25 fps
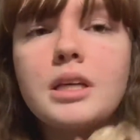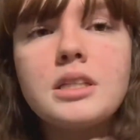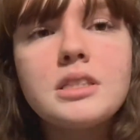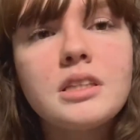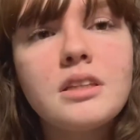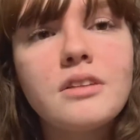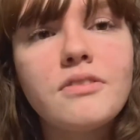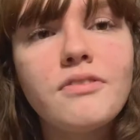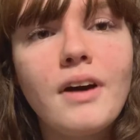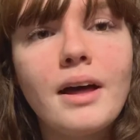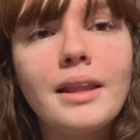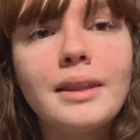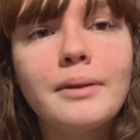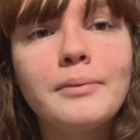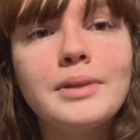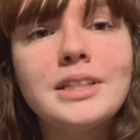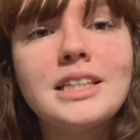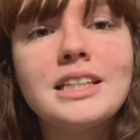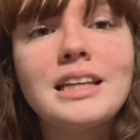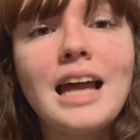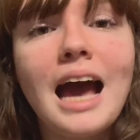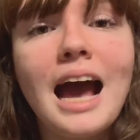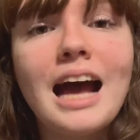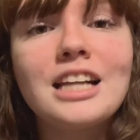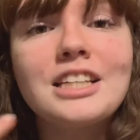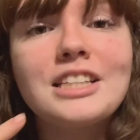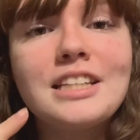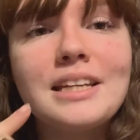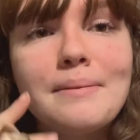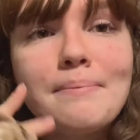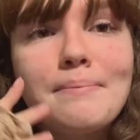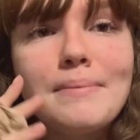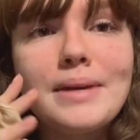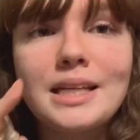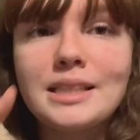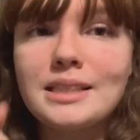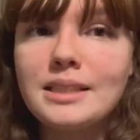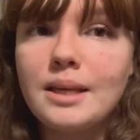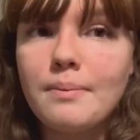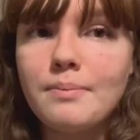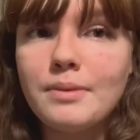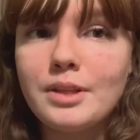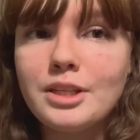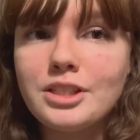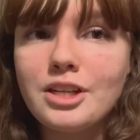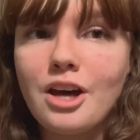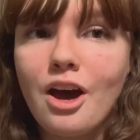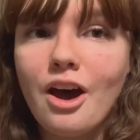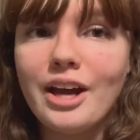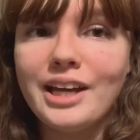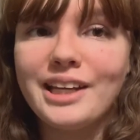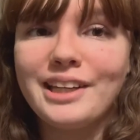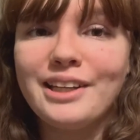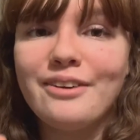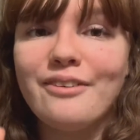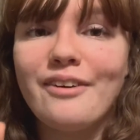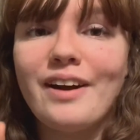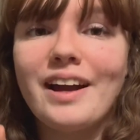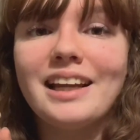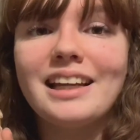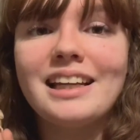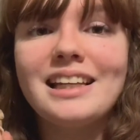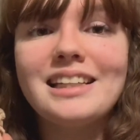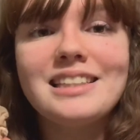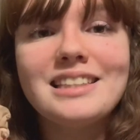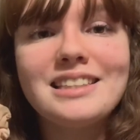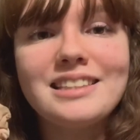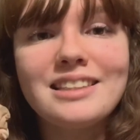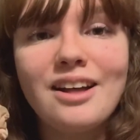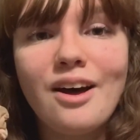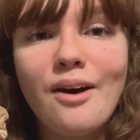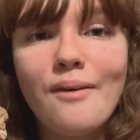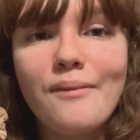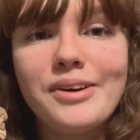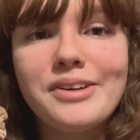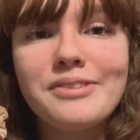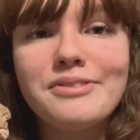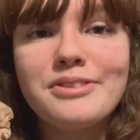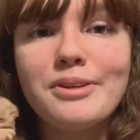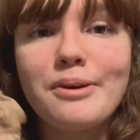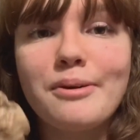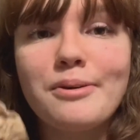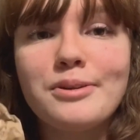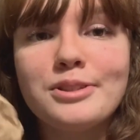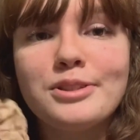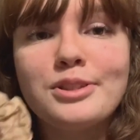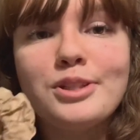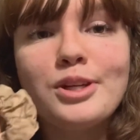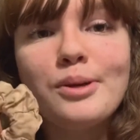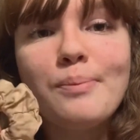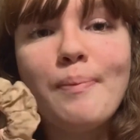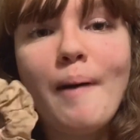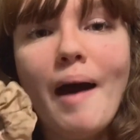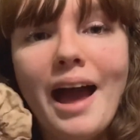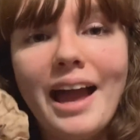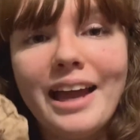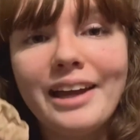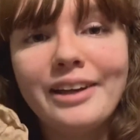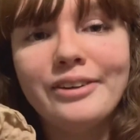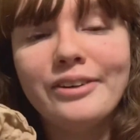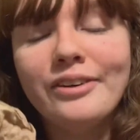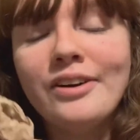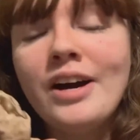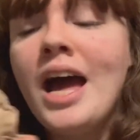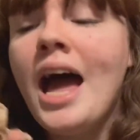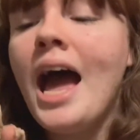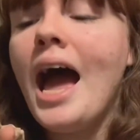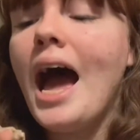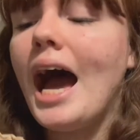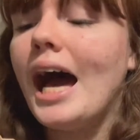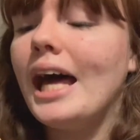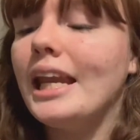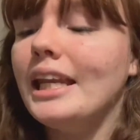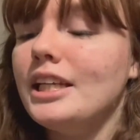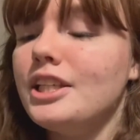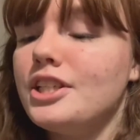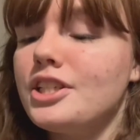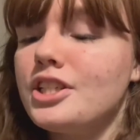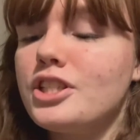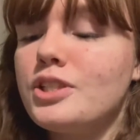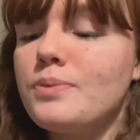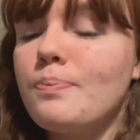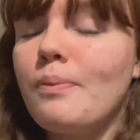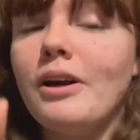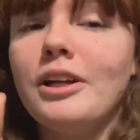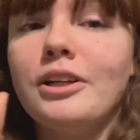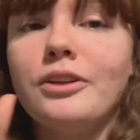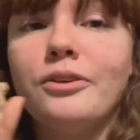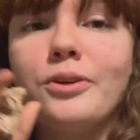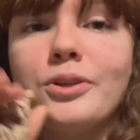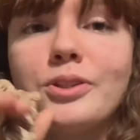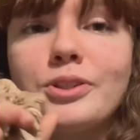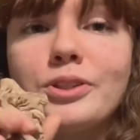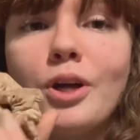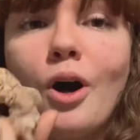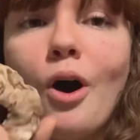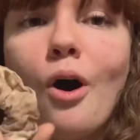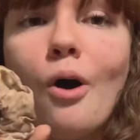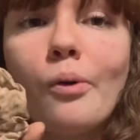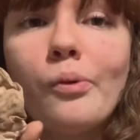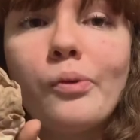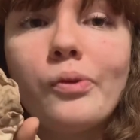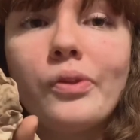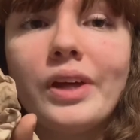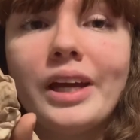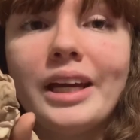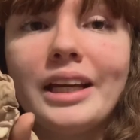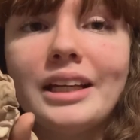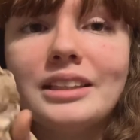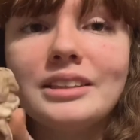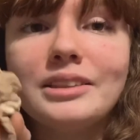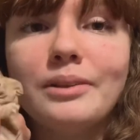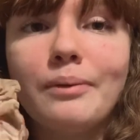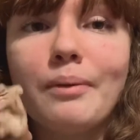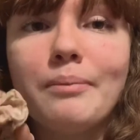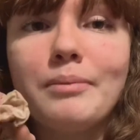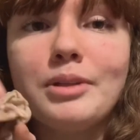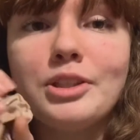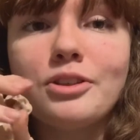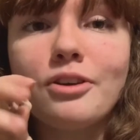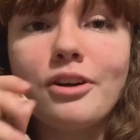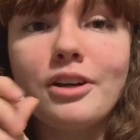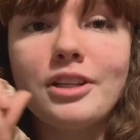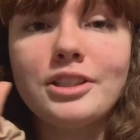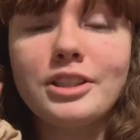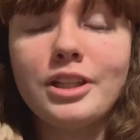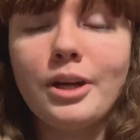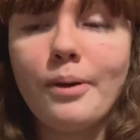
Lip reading: of the fact that we didn't actually mix up the dye correctly to start with, so it was too pale and it just spread across the whole thing. So when we tried to go